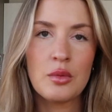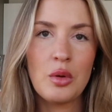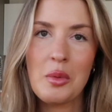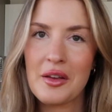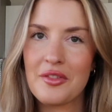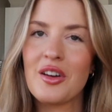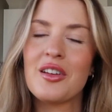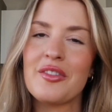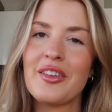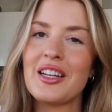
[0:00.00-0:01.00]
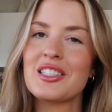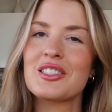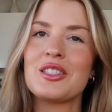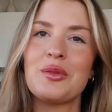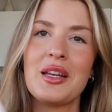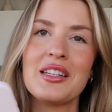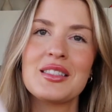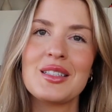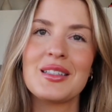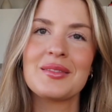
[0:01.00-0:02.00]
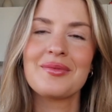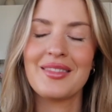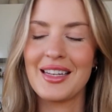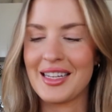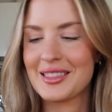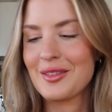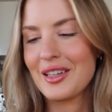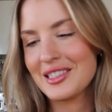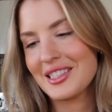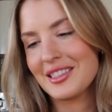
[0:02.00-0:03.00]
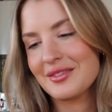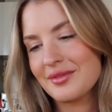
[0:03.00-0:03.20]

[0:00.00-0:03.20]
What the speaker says: We'll wait for her to finish till we answer the next question.